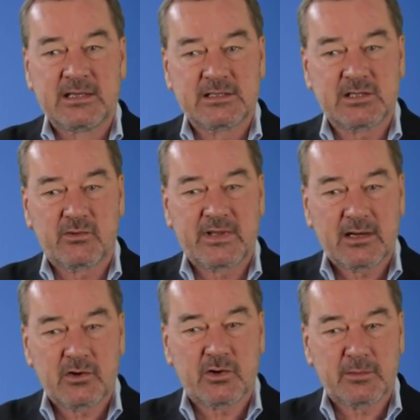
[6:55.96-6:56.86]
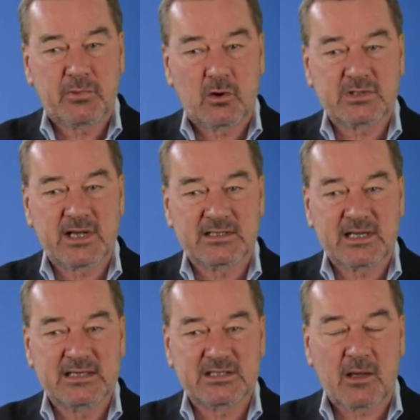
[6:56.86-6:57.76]
so their learning process
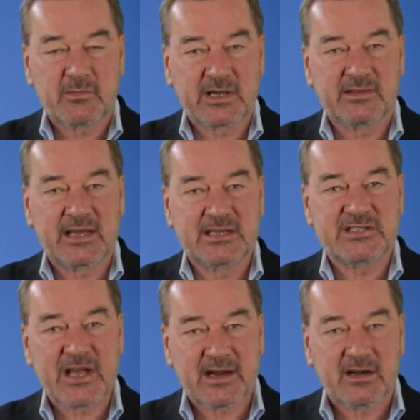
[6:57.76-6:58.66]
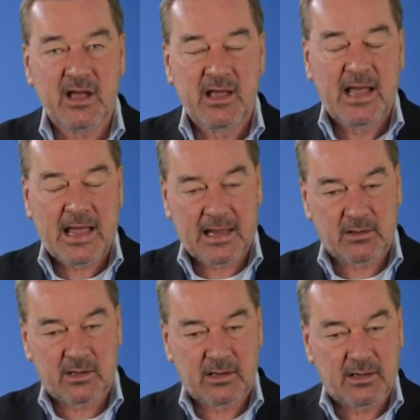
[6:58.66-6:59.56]
is something they share
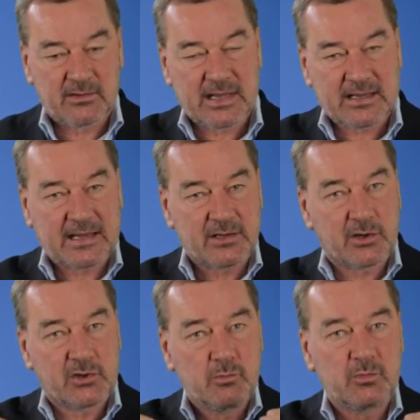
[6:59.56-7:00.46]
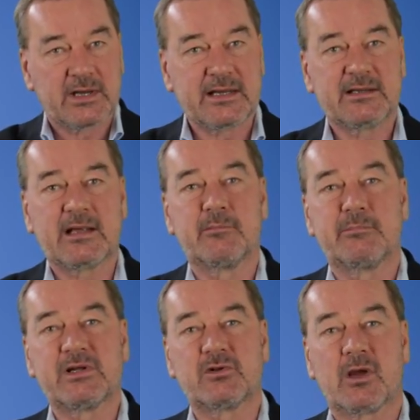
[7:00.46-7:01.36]
and they can accumulate and
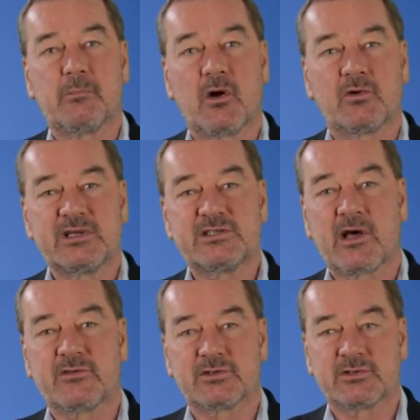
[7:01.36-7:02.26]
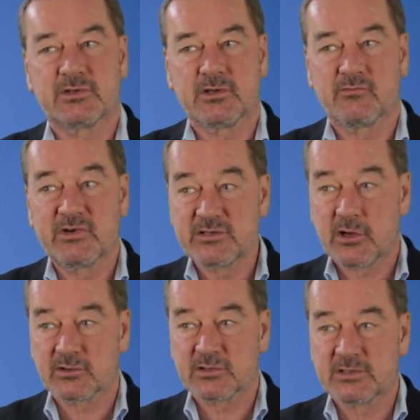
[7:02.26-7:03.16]
build upon each other's
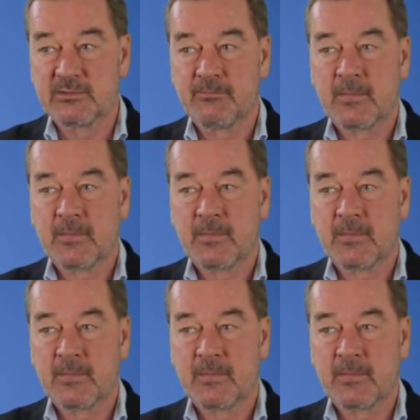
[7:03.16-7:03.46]
results.